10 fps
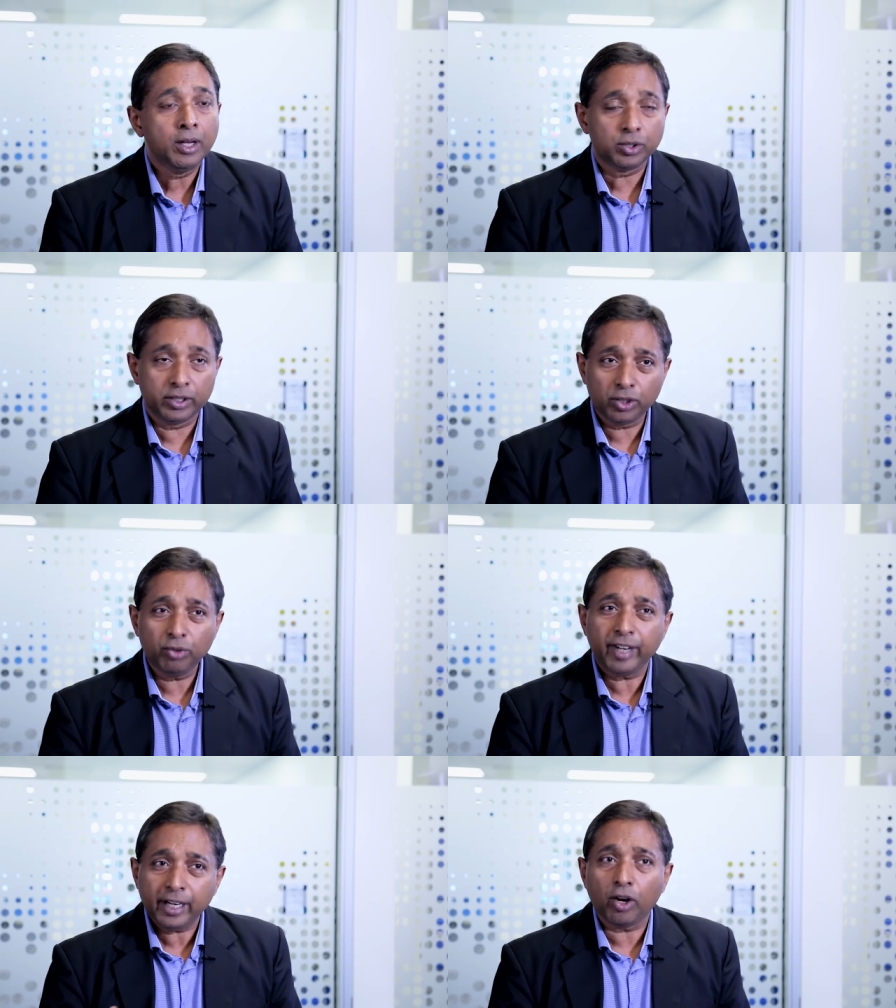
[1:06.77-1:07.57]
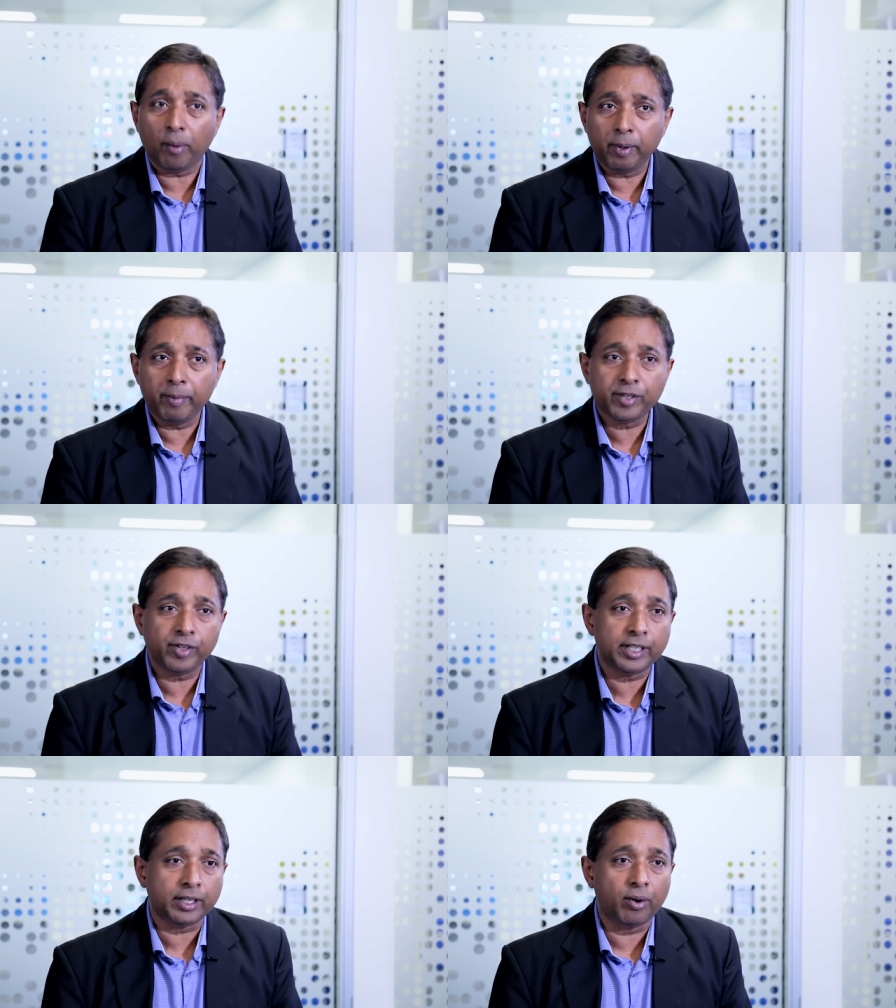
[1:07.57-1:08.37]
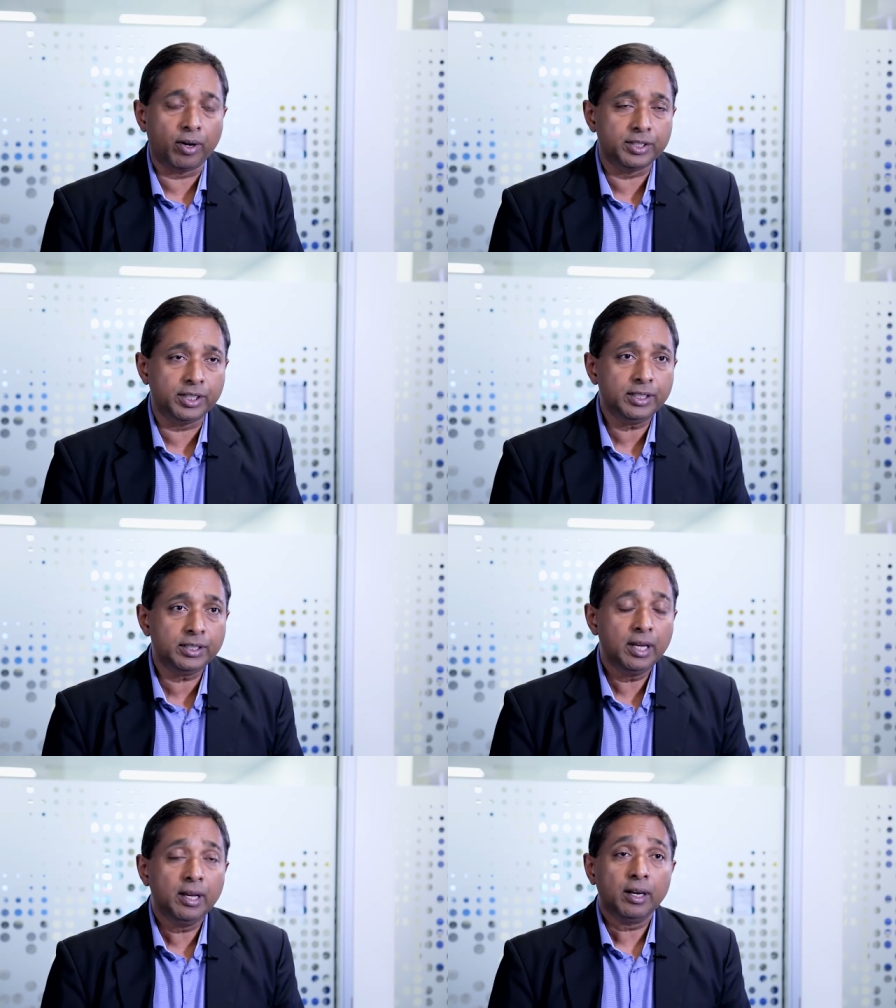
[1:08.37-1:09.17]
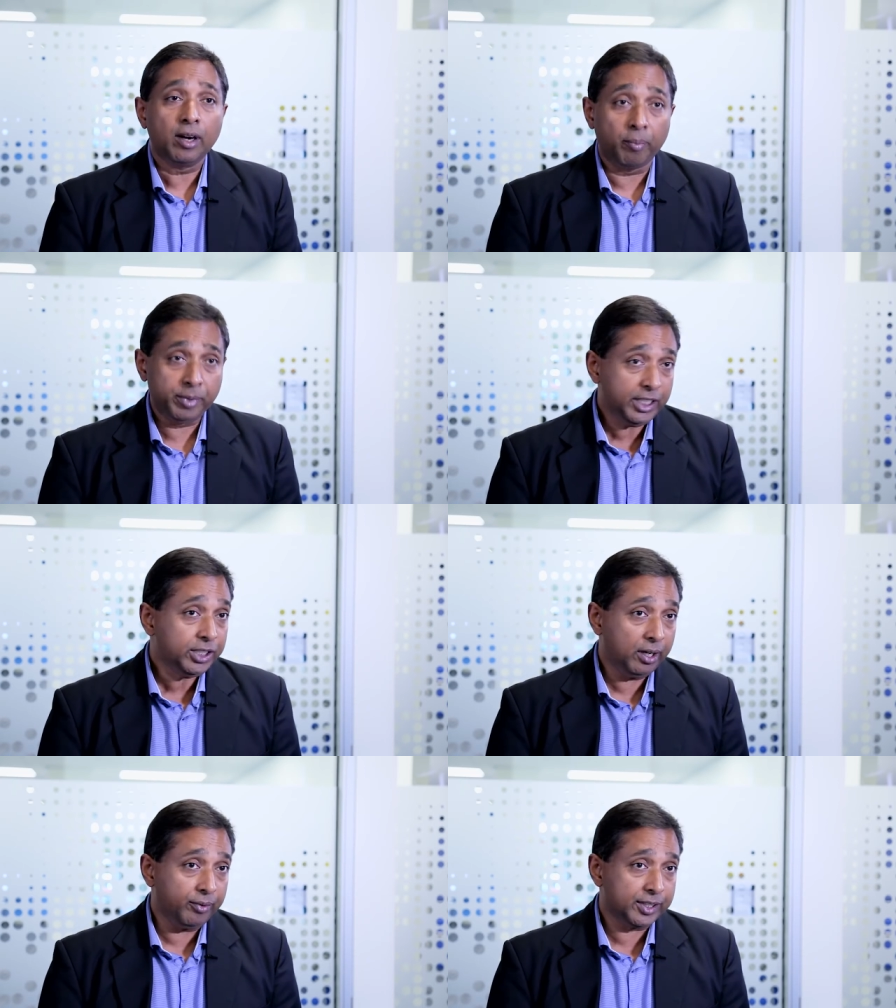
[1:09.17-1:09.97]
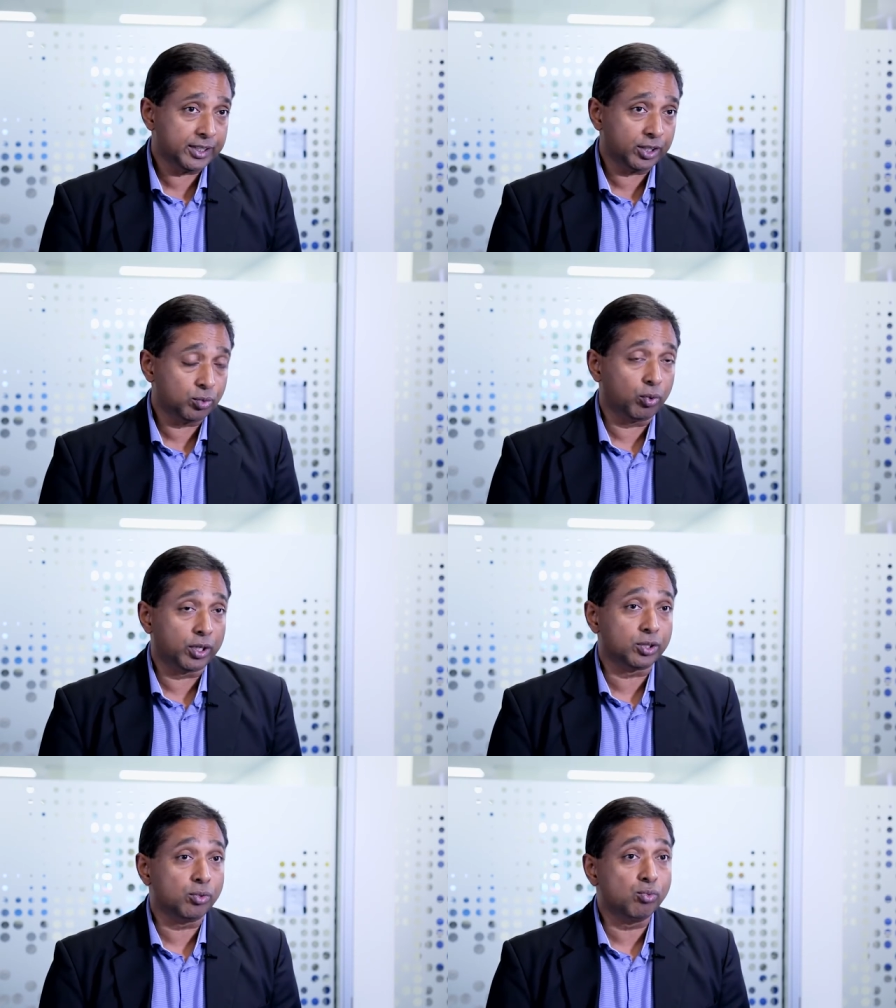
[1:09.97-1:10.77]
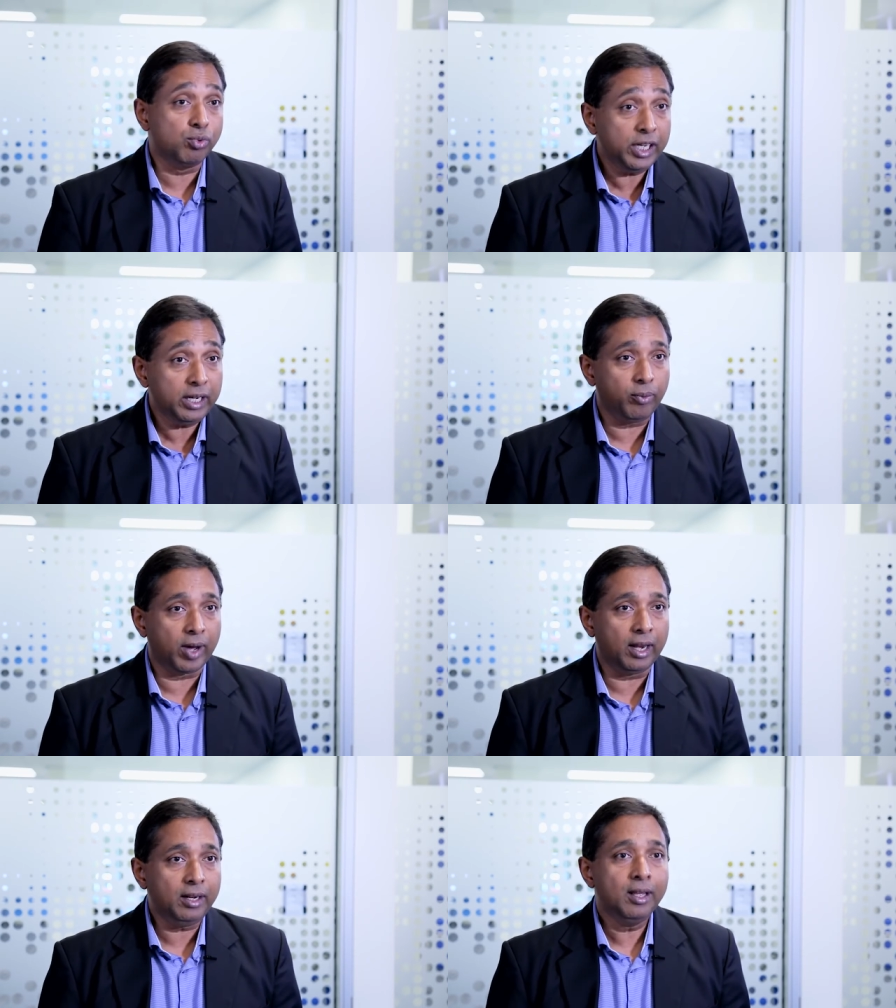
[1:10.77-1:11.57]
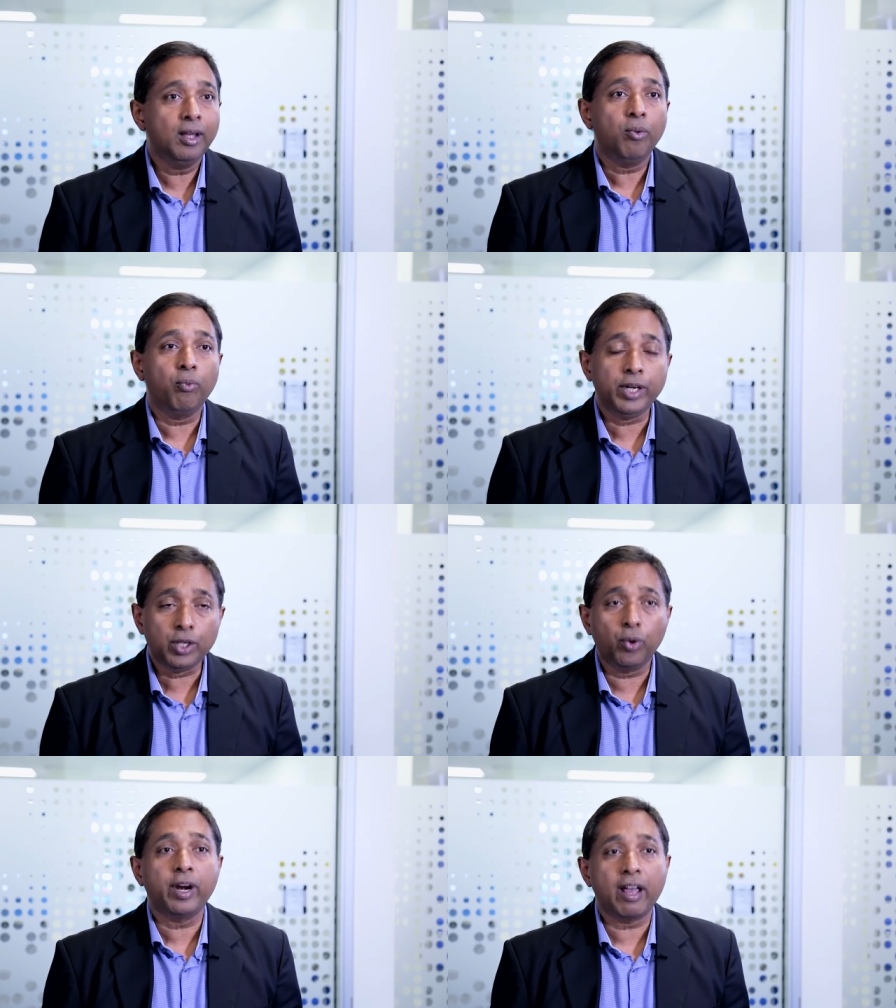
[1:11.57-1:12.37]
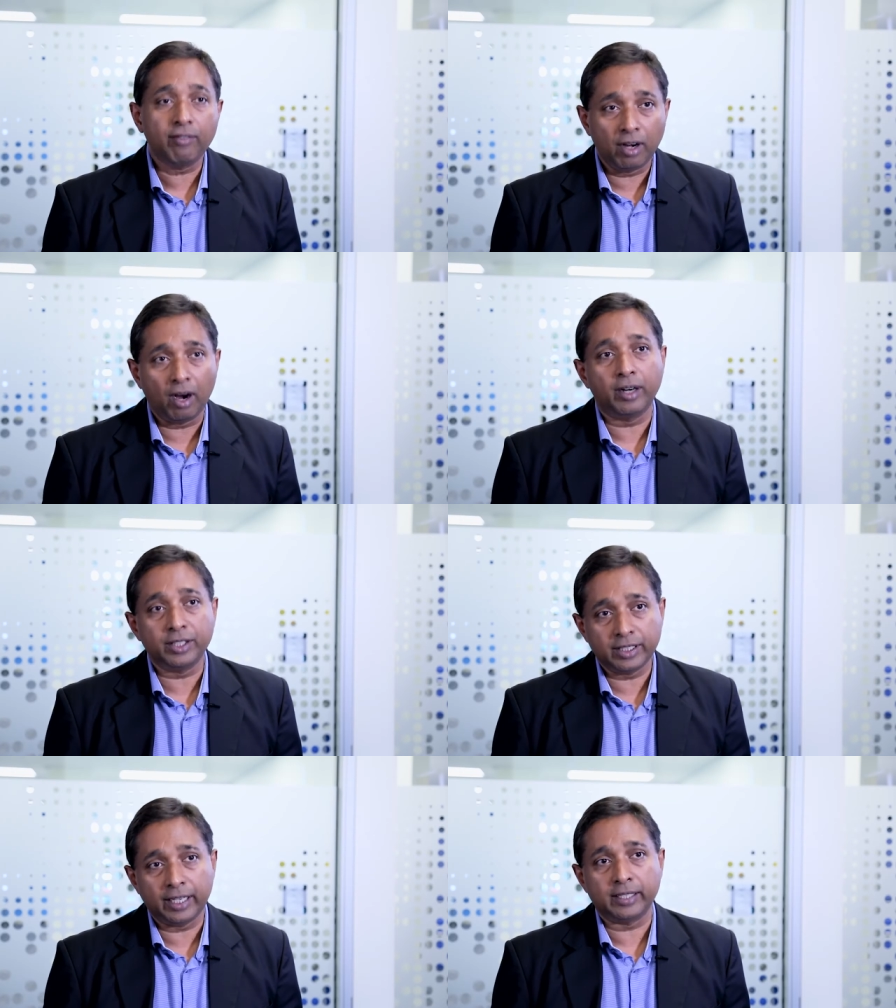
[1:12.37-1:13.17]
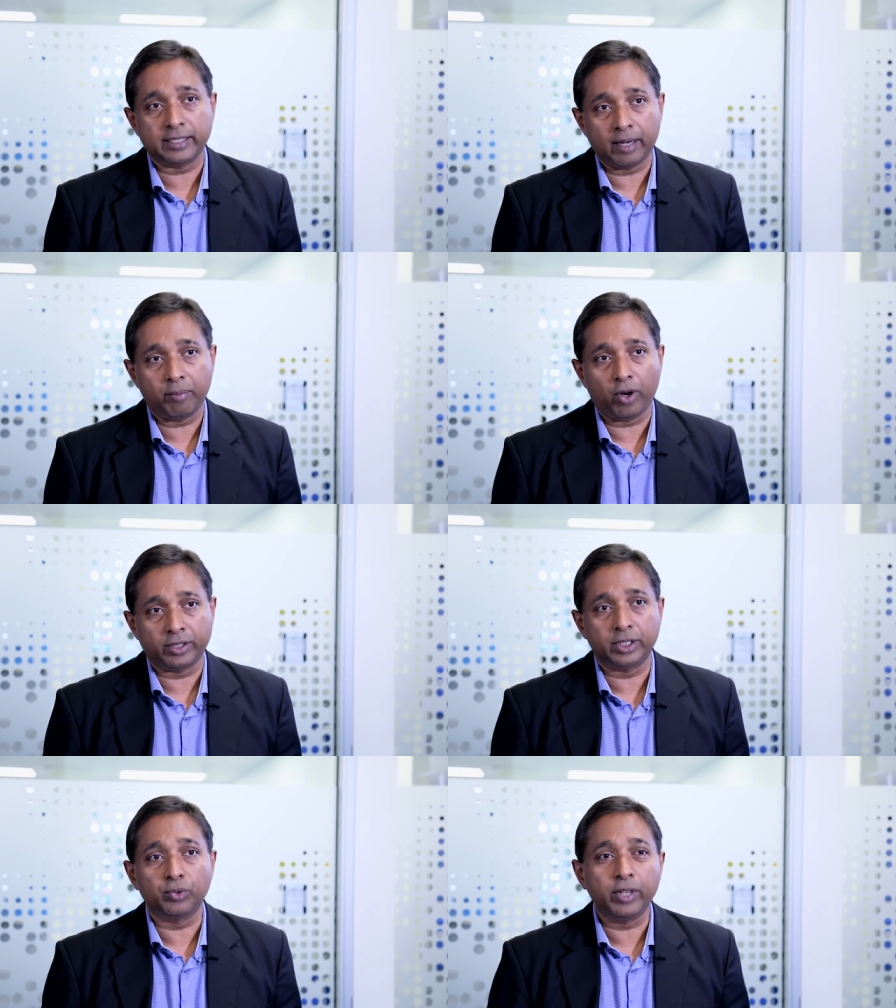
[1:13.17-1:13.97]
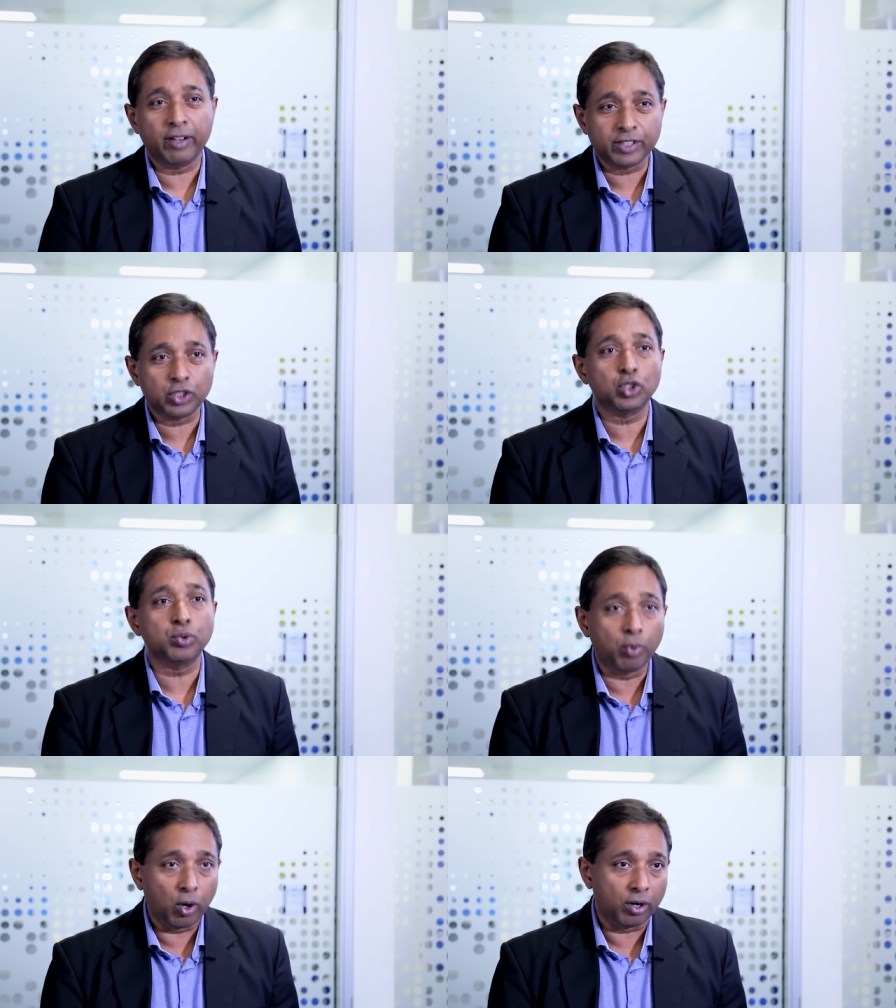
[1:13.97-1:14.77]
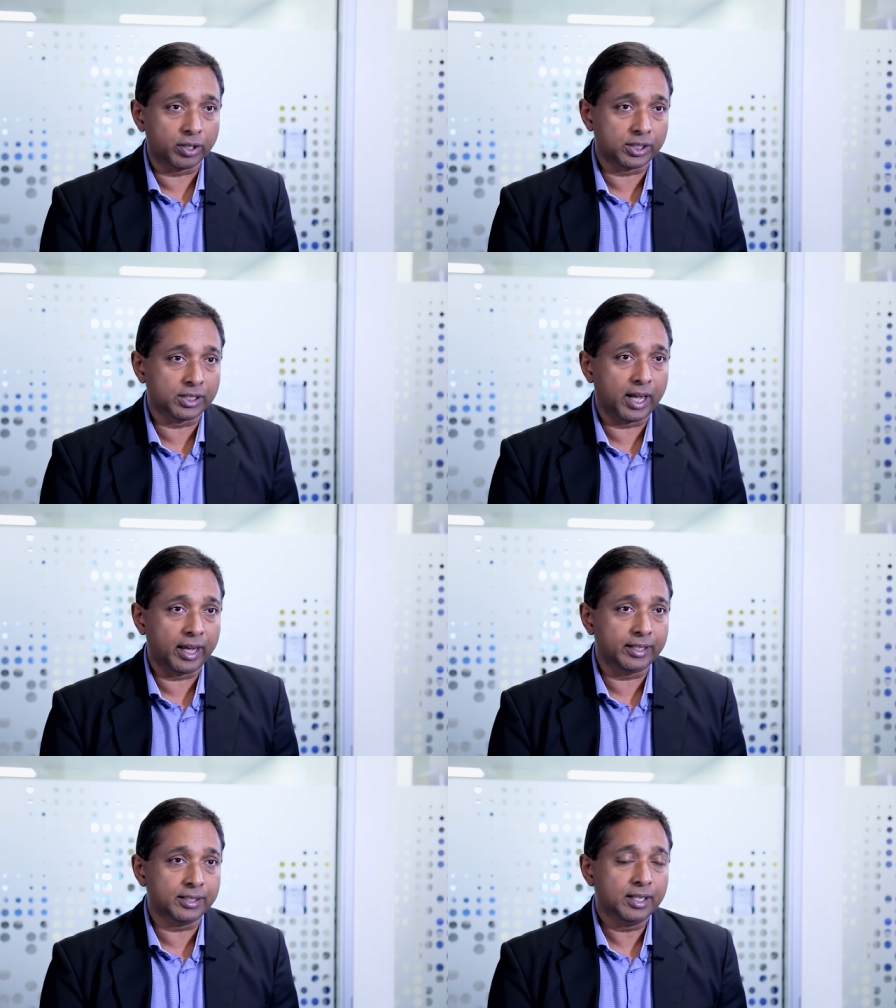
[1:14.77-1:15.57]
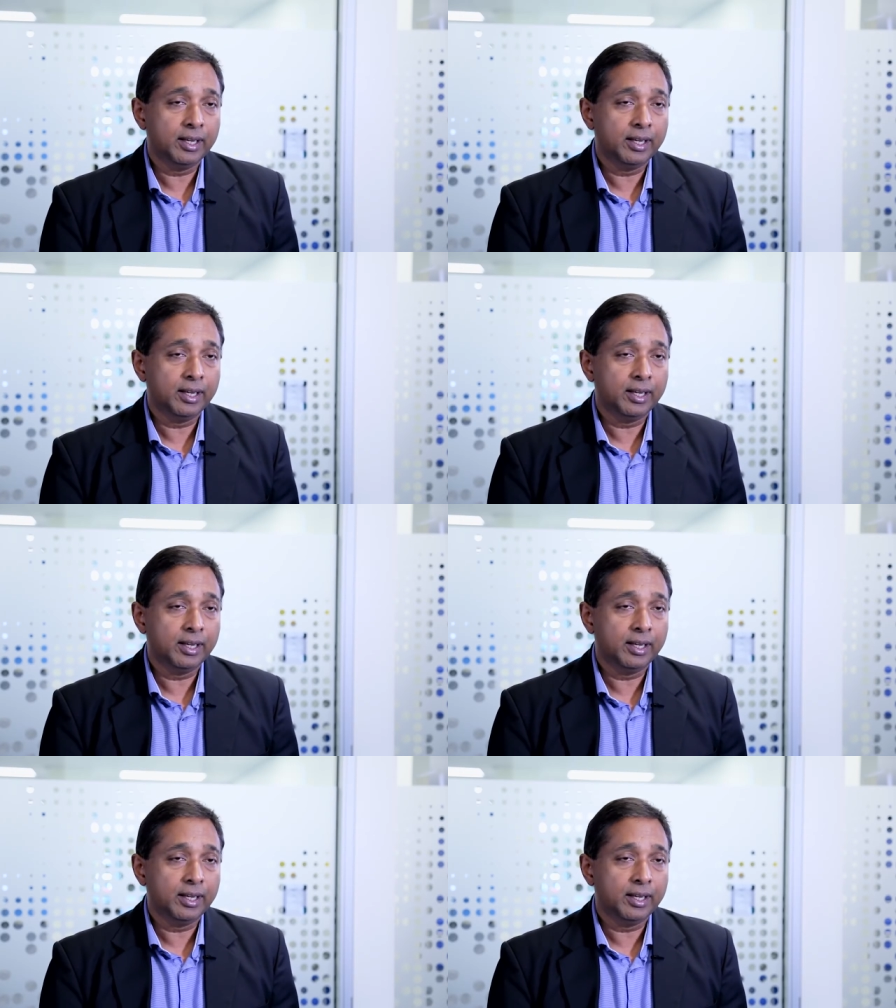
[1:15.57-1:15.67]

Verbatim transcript: So they're two very complementary technologies. Computational linguistics works really well when you don't have large data sandboxes, when you have a smaller size